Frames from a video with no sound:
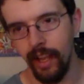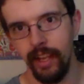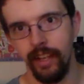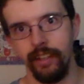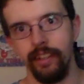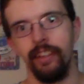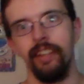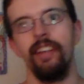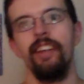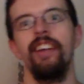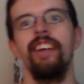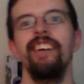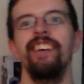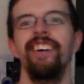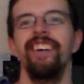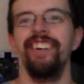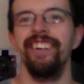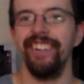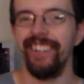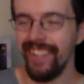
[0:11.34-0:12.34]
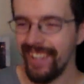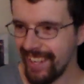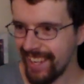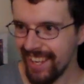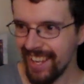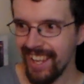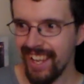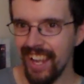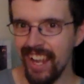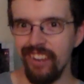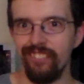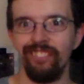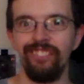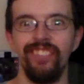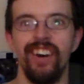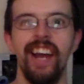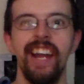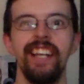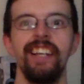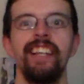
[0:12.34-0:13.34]
And it
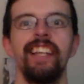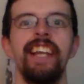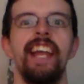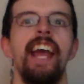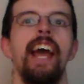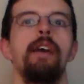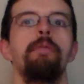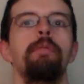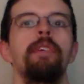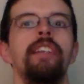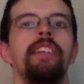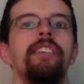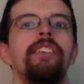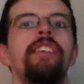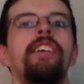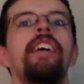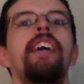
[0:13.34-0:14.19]
finally happened.